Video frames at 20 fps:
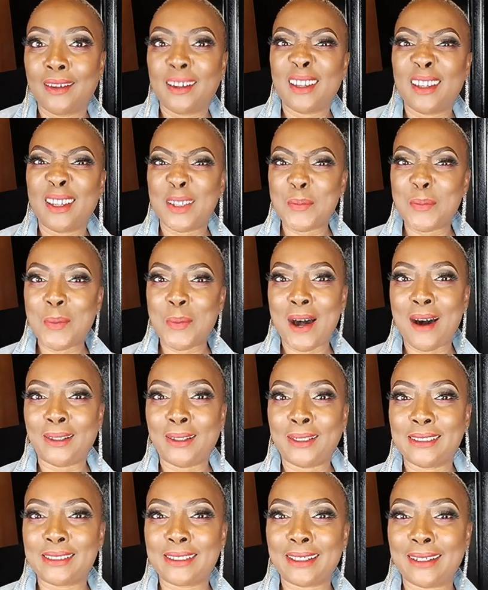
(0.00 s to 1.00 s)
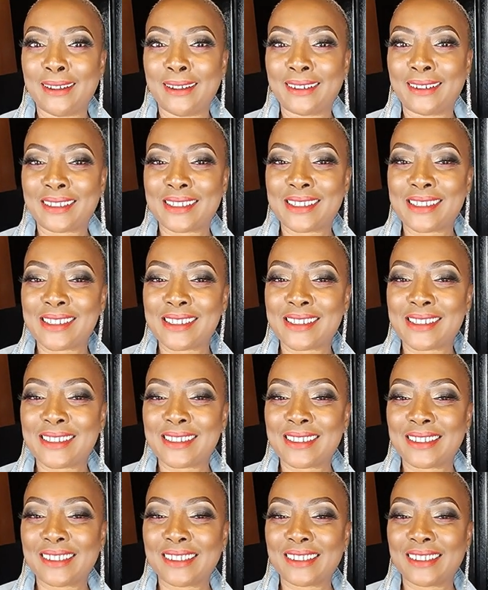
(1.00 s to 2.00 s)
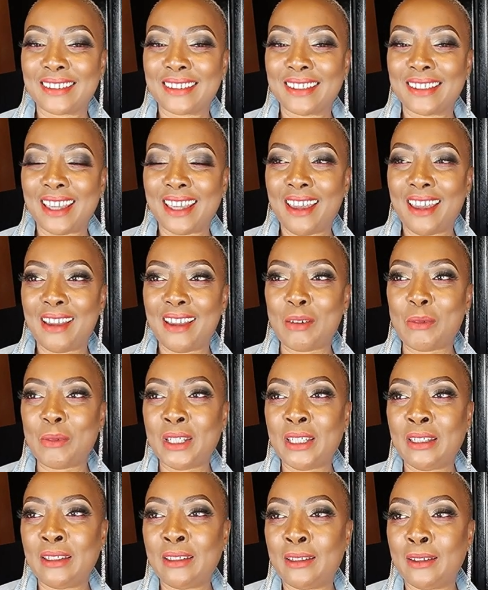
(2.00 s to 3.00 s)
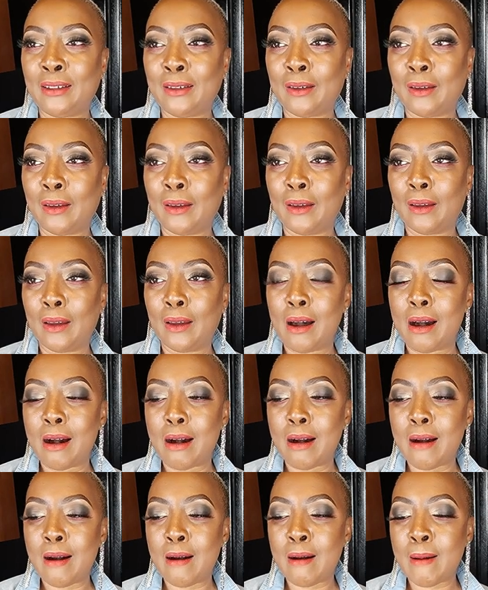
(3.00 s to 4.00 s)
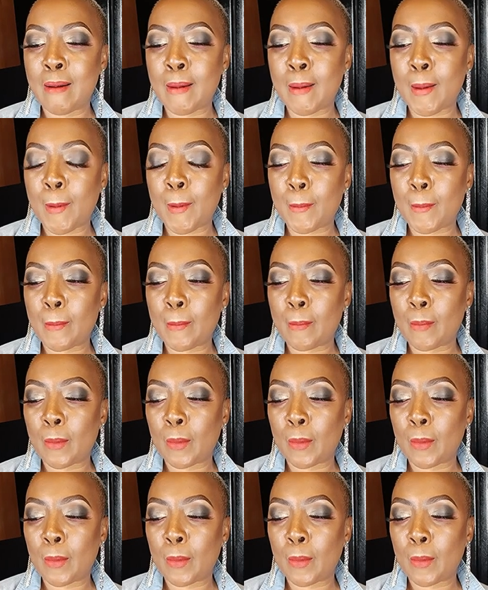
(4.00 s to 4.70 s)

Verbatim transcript: in politics. Yeah, we um